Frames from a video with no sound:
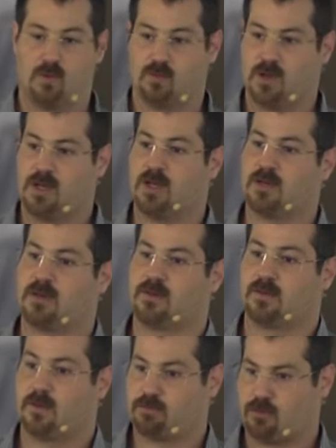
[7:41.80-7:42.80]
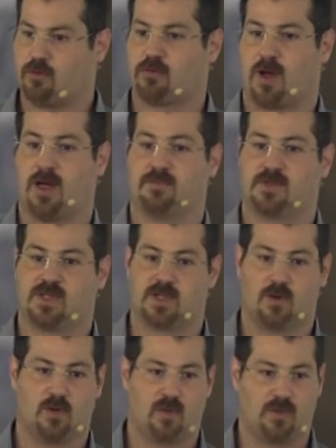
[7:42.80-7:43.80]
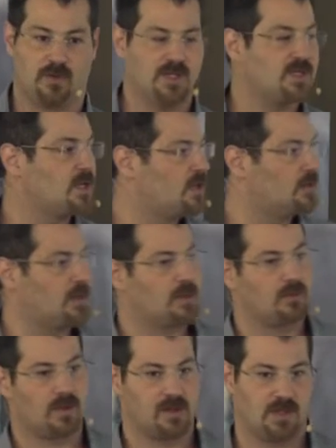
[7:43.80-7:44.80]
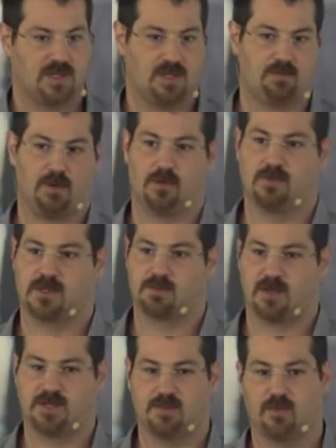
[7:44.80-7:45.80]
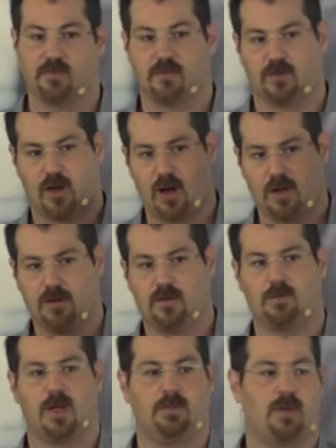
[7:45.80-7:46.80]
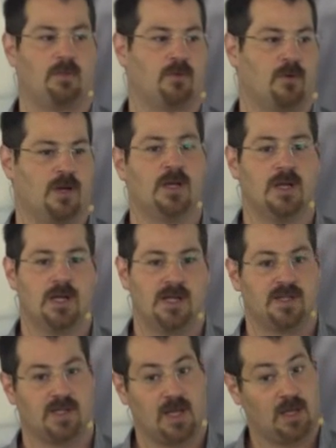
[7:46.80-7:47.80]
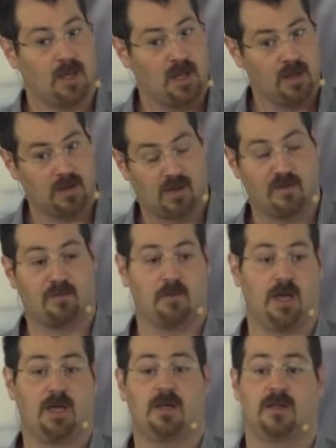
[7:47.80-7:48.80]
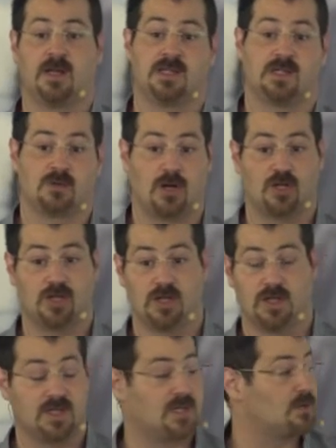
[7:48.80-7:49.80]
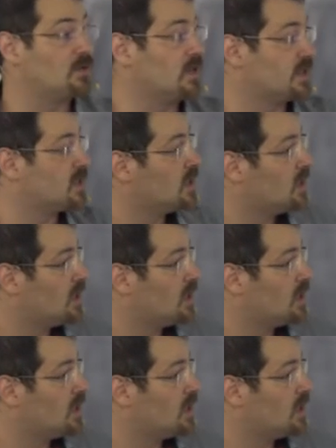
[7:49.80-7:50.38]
read in the program. So there is a unit within the CPU responsible for talking to main memory and saying, give me the instruction at this address.